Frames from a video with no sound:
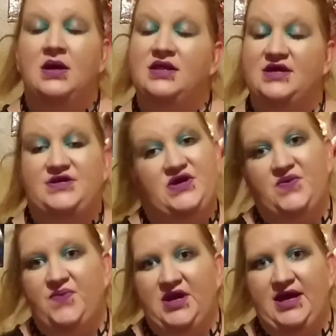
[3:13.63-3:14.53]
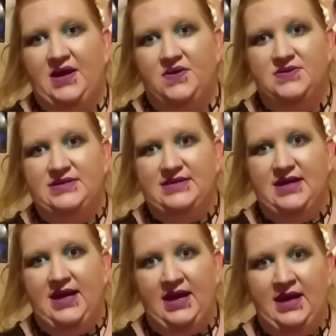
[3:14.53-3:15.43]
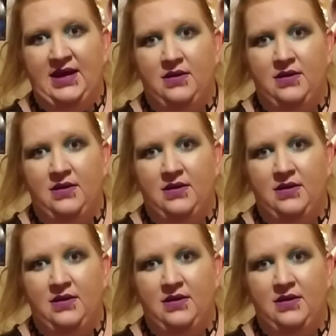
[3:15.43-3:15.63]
the two videos in it